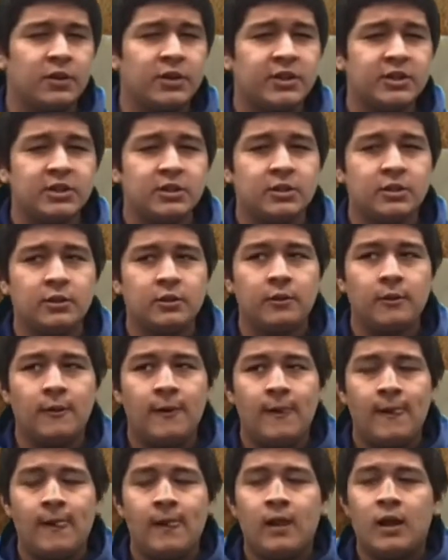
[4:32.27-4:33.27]
Easter?
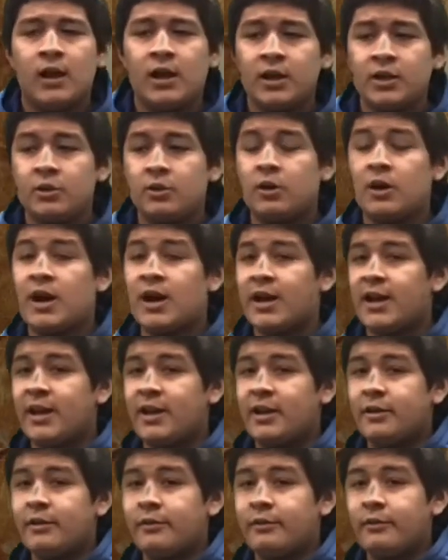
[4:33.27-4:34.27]
I know I
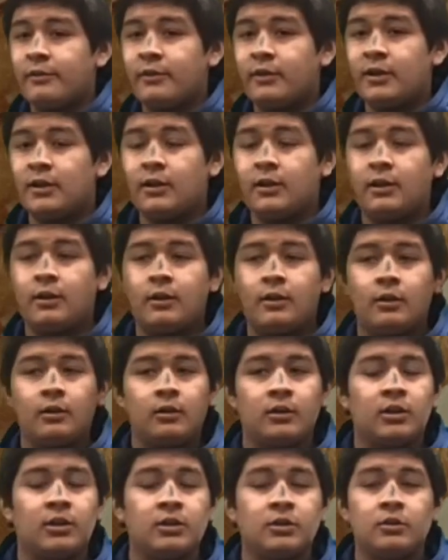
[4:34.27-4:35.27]
have.
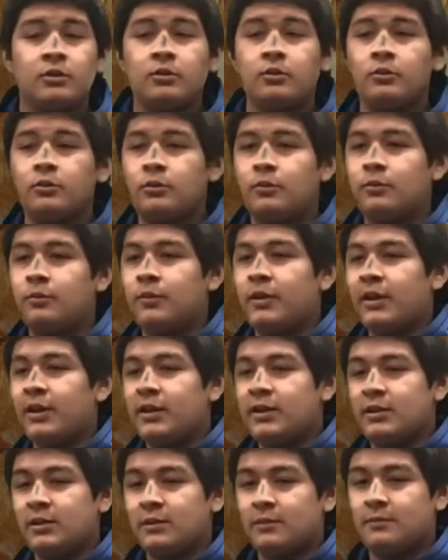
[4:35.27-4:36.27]
Let's go
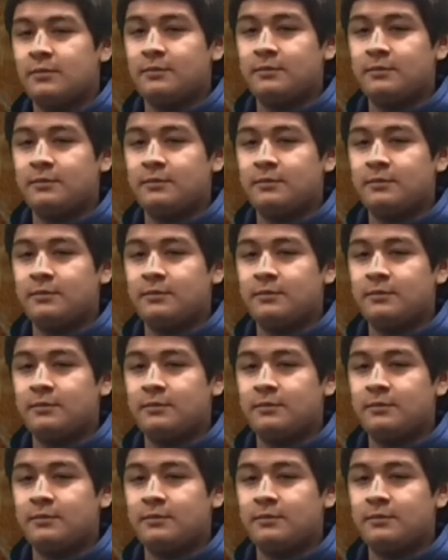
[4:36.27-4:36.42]
make some.